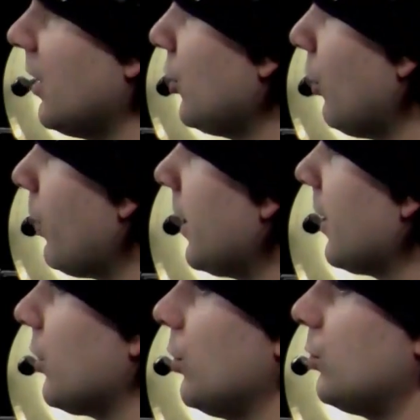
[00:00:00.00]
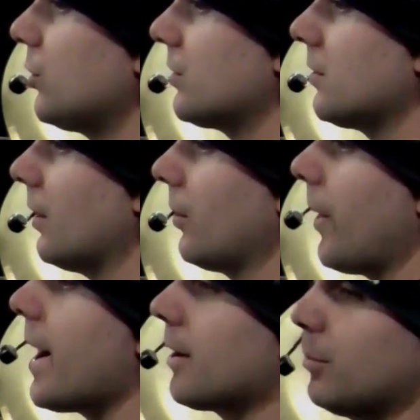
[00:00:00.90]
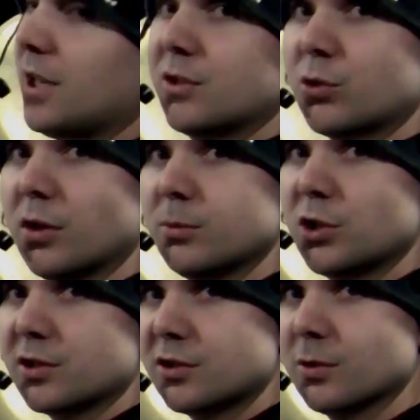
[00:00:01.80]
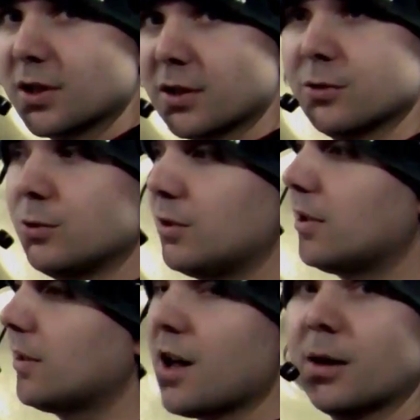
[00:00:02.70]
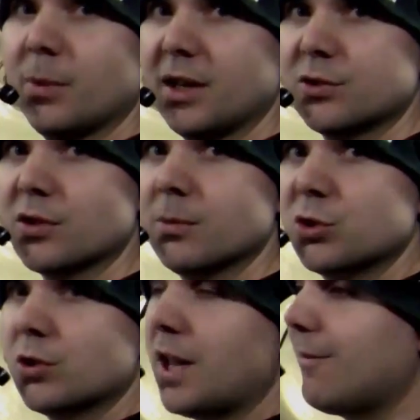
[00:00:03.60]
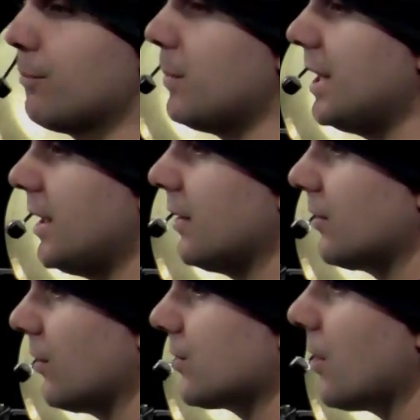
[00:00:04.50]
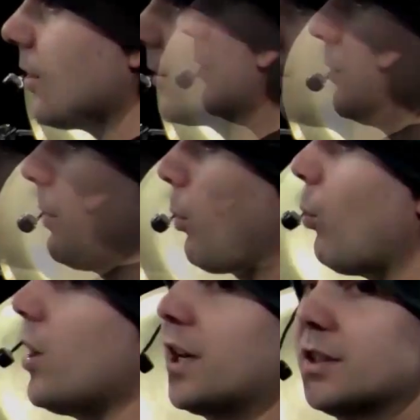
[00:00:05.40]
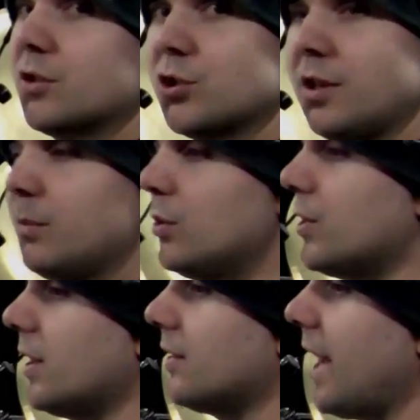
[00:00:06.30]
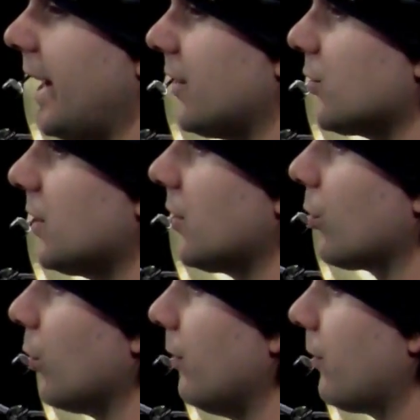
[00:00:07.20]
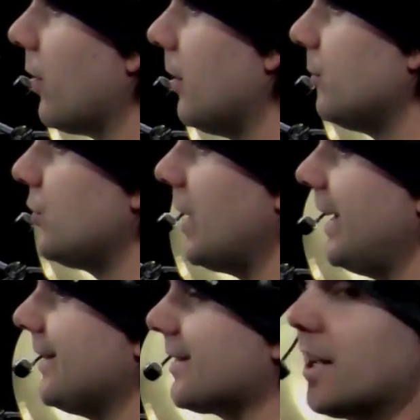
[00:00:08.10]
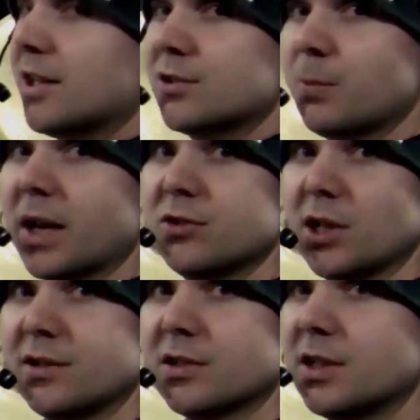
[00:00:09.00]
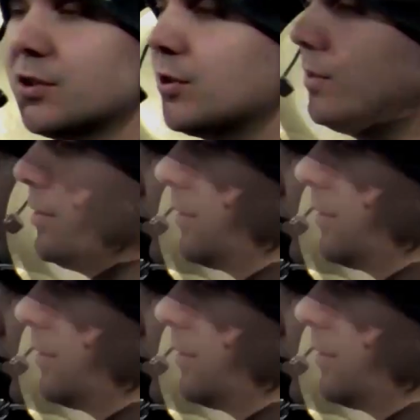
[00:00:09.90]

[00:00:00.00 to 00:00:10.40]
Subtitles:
You don't want to include just a lot of bass drum just to include a lot of bass drum. It should have meaning to the song. Number 1 on the sheet music is actually the groove from Jane Says by Jane's Addiction.